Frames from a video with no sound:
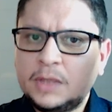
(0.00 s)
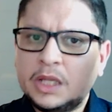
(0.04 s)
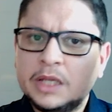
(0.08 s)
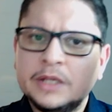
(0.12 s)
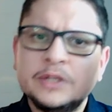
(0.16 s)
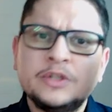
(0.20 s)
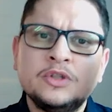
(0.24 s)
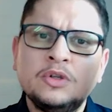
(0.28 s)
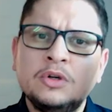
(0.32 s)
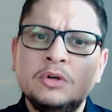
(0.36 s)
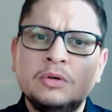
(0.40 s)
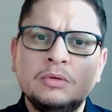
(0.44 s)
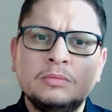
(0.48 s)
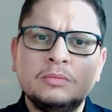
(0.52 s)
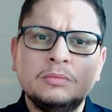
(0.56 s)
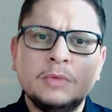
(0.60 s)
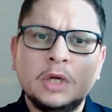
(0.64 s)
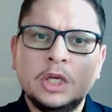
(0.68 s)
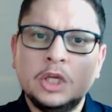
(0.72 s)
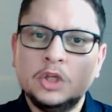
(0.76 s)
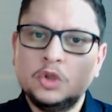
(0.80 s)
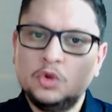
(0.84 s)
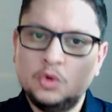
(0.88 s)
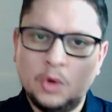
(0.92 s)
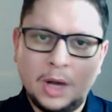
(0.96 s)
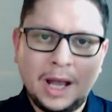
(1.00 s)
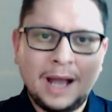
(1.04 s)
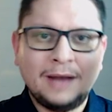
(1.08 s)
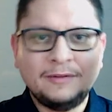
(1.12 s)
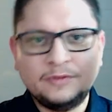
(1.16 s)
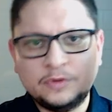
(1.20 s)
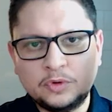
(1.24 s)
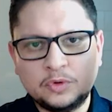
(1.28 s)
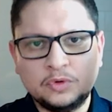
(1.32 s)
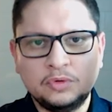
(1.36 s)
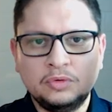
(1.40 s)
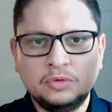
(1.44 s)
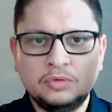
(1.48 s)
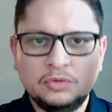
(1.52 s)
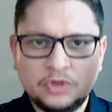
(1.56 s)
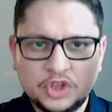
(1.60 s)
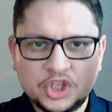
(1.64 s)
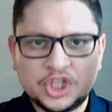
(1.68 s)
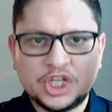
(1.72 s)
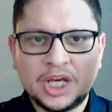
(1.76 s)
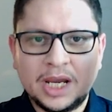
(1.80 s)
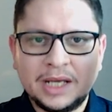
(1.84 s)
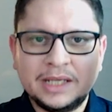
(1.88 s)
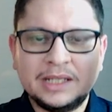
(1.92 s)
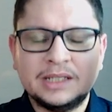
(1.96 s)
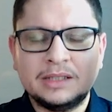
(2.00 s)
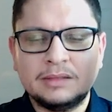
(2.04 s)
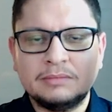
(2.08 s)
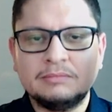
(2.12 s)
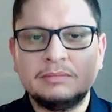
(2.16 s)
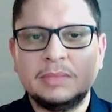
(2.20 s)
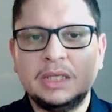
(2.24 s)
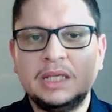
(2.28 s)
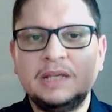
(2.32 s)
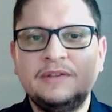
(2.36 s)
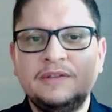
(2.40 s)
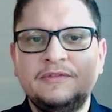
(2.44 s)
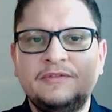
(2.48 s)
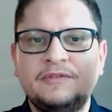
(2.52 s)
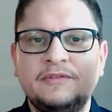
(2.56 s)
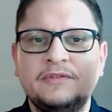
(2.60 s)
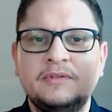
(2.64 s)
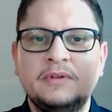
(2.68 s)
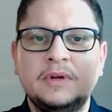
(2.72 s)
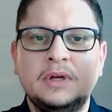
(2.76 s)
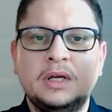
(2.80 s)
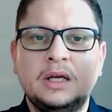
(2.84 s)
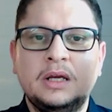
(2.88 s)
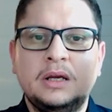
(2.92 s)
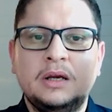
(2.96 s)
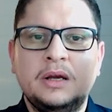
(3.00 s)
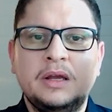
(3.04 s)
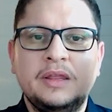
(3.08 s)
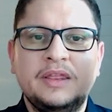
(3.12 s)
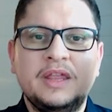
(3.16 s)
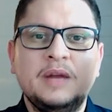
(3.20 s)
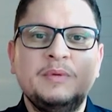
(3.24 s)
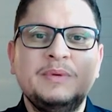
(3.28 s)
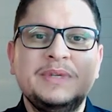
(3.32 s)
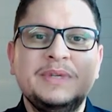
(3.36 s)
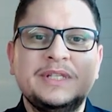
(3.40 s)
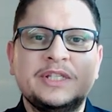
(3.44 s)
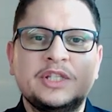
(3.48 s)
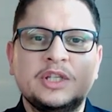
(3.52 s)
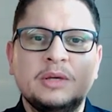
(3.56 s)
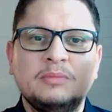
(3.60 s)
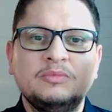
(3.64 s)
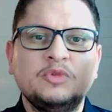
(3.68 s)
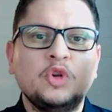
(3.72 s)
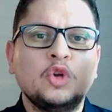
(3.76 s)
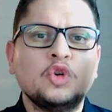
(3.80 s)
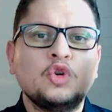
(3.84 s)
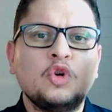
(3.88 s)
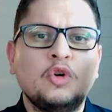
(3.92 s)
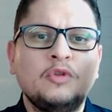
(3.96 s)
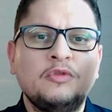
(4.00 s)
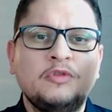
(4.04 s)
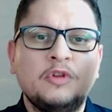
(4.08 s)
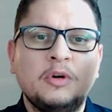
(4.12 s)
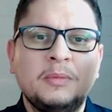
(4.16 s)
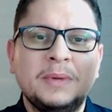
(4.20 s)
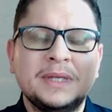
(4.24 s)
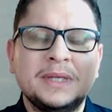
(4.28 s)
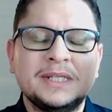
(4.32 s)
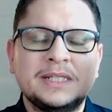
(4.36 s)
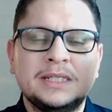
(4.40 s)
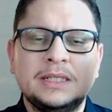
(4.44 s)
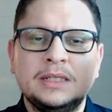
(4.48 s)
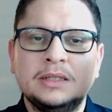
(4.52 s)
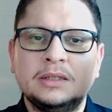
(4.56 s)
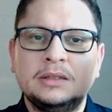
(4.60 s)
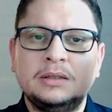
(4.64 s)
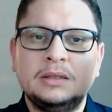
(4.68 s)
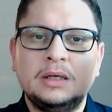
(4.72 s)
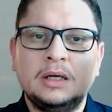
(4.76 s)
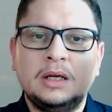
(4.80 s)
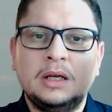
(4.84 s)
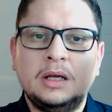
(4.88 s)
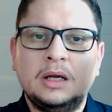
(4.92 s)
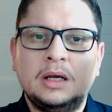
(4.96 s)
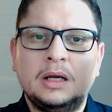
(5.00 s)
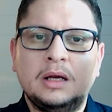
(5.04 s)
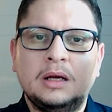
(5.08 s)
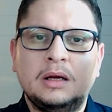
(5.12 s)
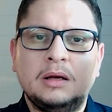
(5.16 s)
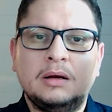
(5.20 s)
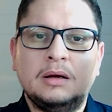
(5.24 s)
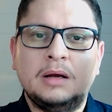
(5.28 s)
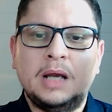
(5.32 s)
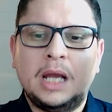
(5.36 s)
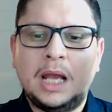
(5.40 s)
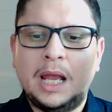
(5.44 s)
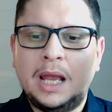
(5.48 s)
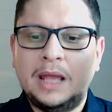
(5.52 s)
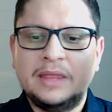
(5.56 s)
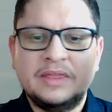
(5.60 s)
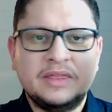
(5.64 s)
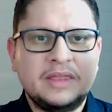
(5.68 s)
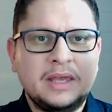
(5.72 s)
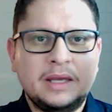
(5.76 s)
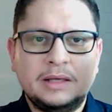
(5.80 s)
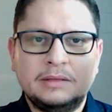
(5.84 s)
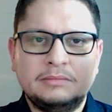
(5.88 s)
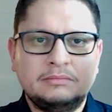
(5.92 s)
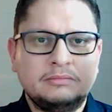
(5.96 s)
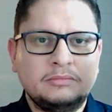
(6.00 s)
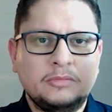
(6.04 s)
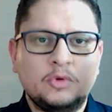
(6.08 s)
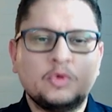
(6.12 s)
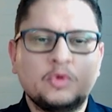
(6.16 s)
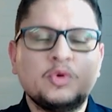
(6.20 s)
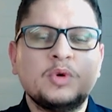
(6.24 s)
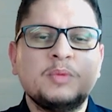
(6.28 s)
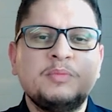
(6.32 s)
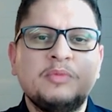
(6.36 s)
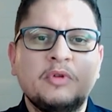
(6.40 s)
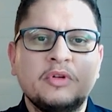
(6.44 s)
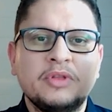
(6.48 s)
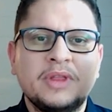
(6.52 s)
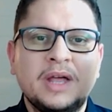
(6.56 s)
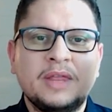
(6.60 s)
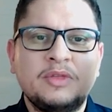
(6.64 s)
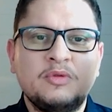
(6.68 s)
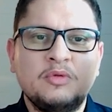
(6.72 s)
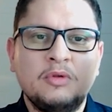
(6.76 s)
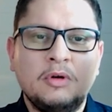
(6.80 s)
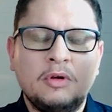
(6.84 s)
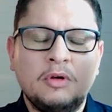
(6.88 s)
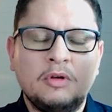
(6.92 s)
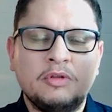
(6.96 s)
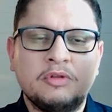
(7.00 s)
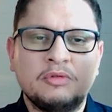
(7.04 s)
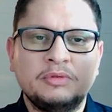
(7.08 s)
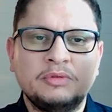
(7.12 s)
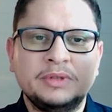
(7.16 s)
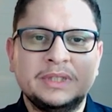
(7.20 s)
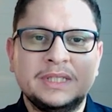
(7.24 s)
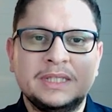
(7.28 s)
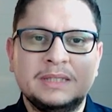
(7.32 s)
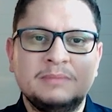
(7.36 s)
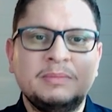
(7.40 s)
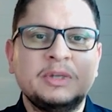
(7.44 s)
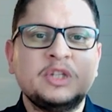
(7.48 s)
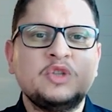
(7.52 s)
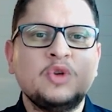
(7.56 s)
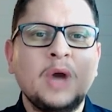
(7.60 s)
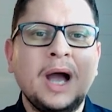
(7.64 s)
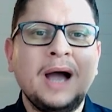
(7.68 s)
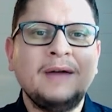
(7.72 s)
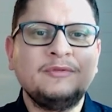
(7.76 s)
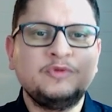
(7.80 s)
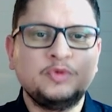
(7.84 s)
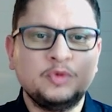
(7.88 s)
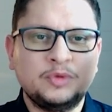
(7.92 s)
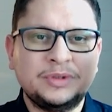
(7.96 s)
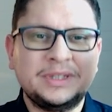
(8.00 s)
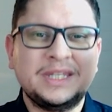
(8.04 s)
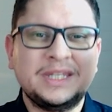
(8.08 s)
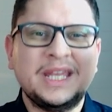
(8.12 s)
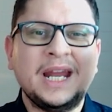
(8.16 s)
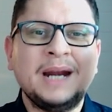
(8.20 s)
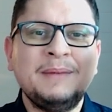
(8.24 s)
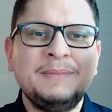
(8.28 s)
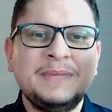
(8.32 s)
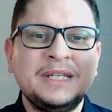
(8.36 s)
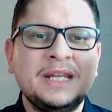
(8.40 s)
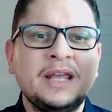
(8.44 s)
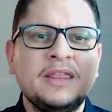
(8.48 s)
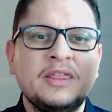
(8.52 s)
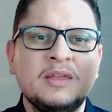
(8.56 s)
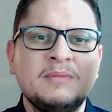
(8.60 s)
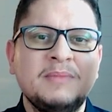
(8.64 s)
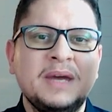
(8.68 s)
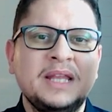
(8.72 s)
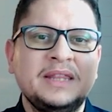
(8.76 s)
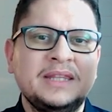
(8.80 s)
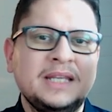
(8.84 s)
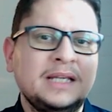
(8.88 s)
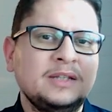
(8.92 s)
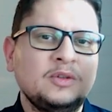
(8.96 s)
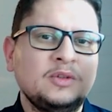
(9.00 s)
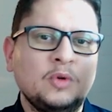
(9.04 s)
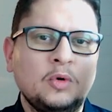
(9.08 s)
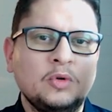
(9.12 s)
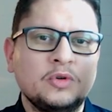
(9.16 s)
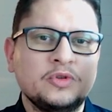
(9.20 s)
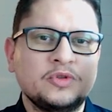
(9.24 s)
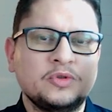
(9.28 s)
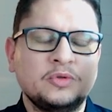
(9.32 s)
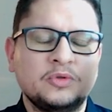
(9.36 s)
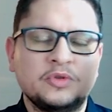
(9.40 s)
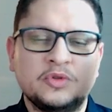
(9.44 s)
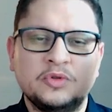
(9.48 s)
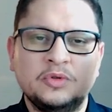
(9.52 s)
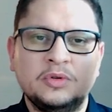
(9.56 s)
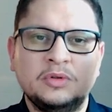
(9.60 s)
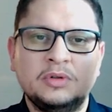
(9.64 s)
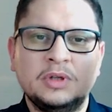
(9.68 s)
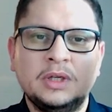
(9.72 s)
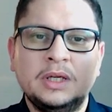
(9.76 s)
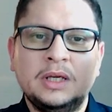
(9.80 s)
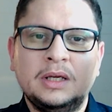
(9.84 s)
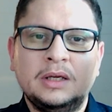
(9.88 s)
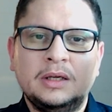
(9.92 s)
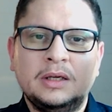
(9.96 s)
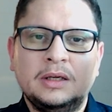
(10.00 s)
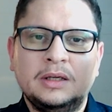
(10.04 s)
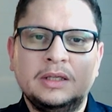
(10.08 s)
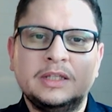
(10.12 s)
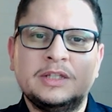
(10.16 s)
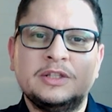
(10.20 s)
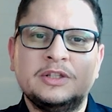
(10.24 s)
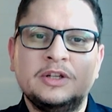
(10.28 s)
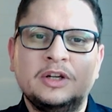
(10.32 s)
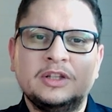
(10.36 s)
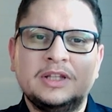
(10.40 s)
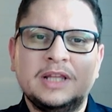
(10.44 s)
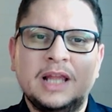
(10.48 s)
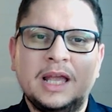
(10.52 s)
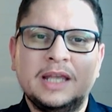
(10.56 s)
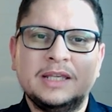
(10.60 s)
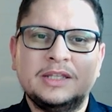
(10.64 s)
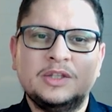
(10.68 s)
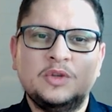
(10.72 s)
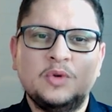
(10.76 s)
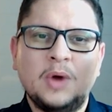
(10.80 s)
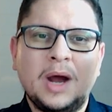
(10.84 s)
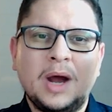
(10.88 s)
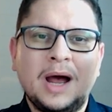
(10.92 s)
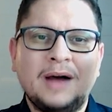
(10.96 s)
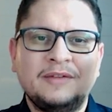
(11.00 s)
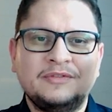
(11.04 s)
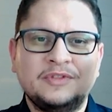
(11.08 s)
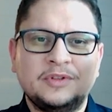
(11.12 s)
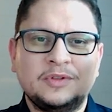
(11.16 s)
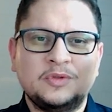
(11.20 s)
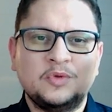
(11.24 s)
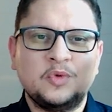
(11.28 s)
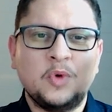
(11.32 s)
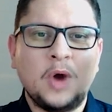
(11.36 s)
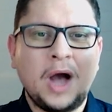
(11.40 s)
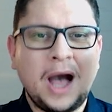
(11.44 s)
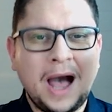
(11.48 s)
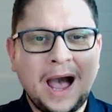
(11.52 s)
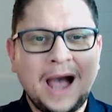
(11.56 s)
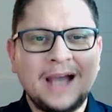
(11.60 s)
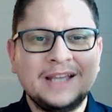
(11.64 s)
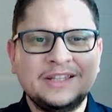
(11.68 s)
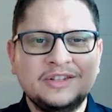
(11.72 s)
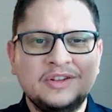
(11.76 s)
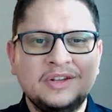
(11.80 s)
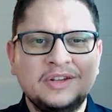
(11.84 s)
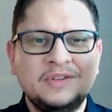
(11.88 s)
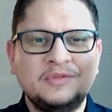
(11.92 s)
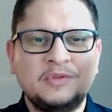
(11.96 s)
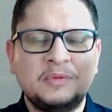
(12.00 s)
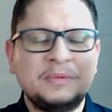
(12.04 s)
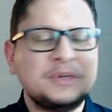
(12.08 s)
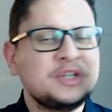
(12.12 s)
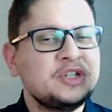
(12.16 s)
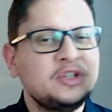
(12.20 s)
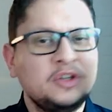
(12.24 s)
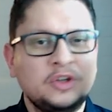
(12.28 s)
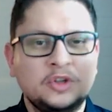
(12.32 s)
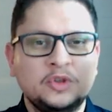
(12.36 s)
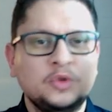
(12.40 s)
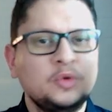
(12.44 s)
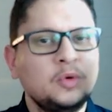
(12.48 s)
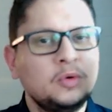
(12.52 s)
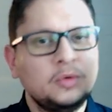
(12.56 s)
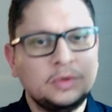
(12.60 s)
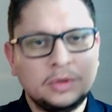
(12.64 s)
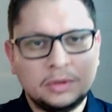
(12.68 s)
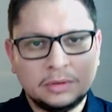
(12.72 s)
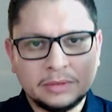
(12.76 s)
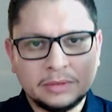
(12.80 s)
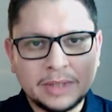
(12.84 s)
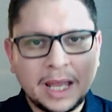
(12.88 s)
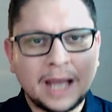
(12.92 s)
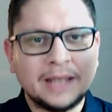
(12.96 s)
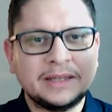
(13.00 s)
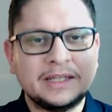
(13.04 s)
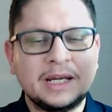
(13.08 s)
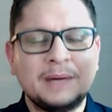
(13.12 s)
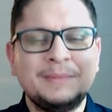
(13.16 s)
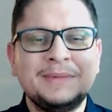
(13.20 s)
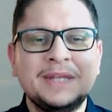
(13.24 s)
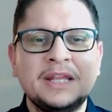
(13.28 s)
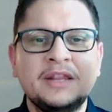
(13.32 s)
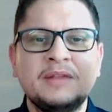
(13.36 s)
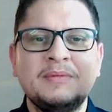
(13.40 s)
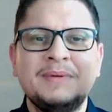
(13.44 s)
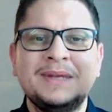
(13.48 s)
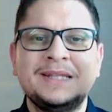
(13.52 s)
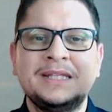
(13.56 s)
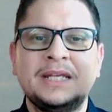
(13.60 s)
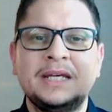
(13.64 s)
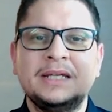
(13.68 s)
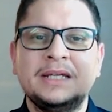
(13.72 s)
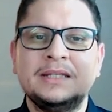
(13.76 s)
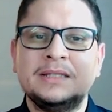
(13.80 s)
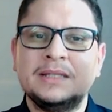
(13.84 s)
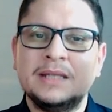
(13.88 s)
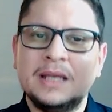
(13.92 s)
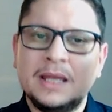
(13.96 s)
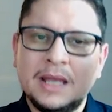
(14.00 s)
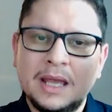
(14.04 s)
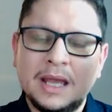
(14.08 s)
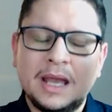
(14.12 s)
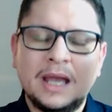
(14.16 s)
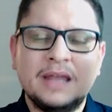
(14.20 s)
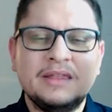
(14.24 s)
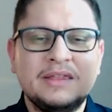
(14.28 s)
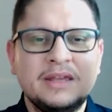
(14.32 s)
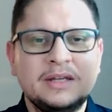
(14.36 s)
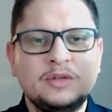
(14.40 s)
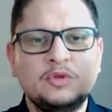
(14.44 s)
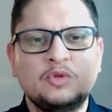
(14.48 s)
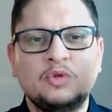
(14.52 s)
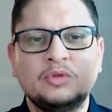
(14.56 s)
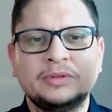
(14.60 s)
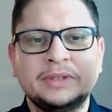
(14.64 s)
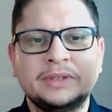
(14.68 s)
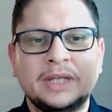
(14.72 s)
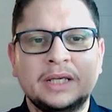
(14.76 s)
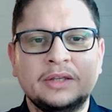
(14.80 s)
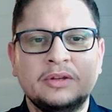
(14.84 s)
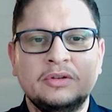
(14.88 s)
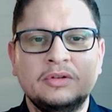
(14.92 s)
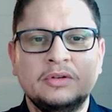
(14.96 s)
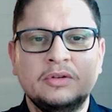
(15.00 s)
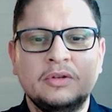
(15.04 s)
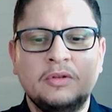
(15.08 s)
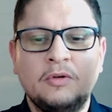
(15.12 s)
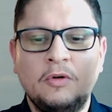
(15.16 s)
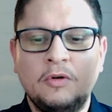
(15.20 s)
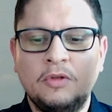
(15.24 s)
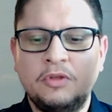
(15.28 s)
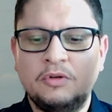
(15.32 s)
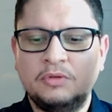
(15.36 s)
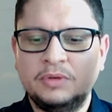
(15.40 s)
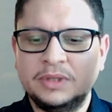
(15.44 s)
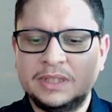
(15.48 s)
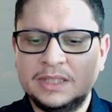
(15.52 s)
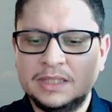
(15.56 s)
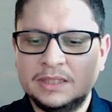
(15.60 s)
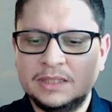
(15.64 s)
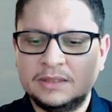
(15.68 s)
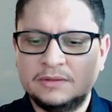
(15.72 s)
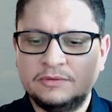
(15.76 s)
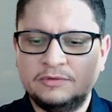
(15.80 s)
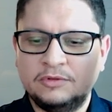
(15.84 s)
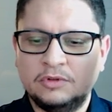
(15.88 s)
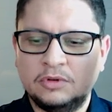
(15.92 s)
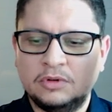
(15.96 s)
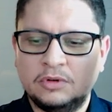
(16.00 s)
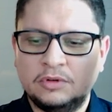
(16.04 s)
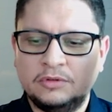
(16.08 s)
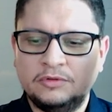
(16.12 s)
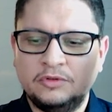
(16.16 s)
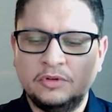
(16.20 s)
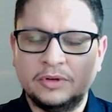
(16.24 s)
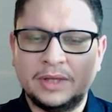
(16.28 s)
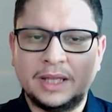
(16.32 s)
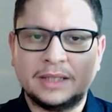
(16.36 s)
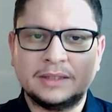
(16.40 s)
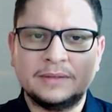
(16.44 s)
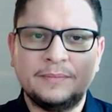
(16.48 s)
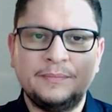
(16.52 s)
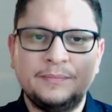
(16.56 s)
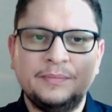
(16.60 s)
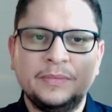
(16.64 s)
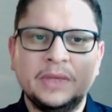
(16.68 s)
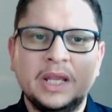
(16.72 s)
So you have to check if there is some non-conformance here, and then report that to authorities. But you have to terminate the mandate also. So it's not like you have to hide the information. No, you terminate the mandate and then you contact the authorities for that.